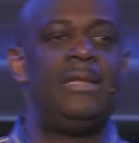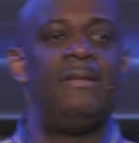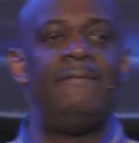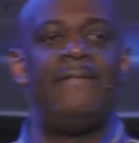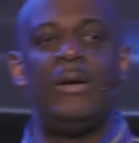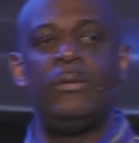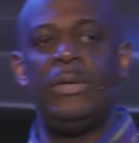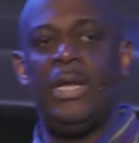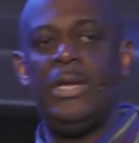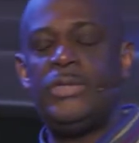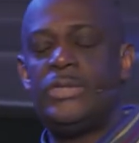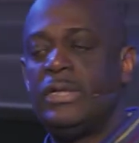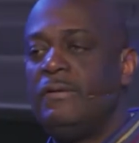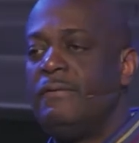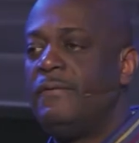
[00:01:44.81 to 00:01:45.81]
the
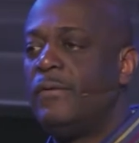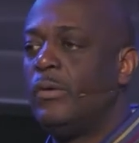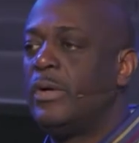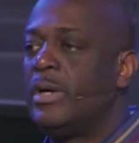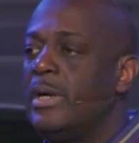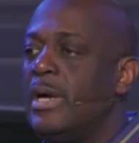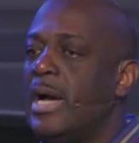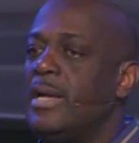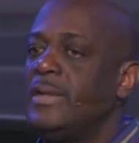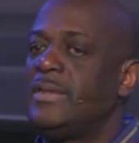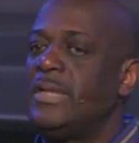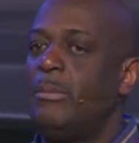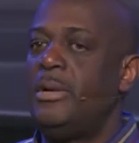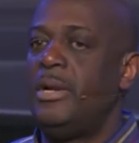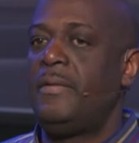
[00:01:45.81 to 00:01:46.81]
foundation for uh,
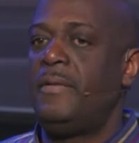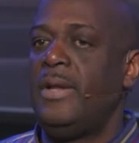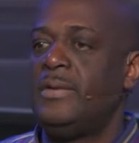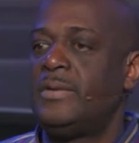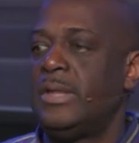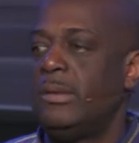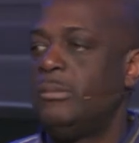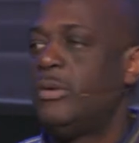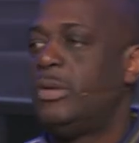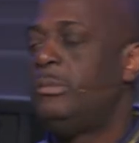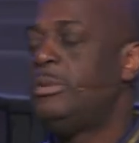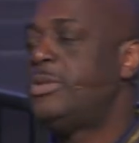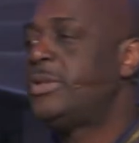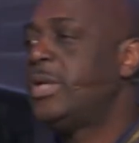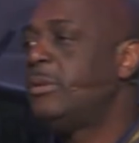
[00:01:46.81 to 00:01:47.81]
some of the things that I'm going to
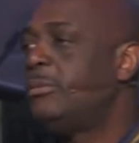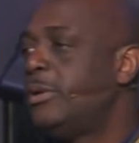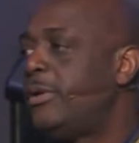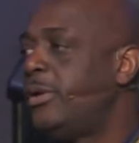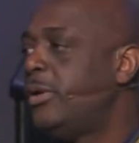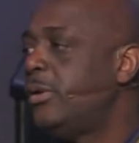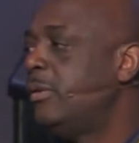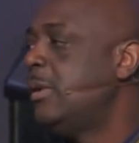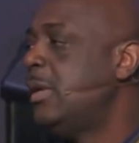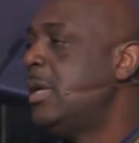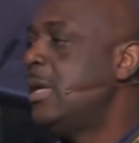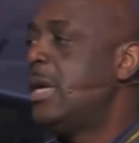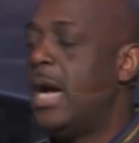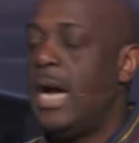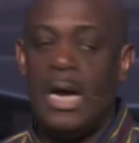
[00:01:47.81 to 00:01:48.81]
be sharing with you
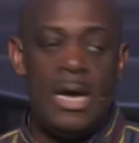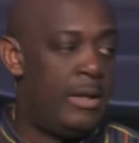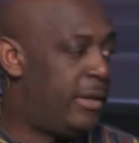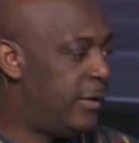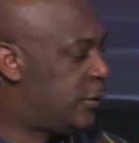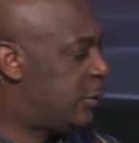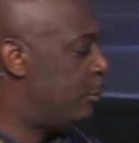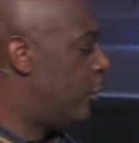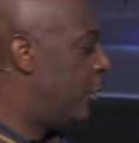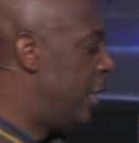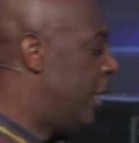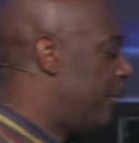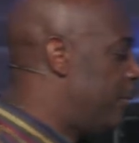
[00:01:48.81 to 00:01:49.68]
uh, this morning.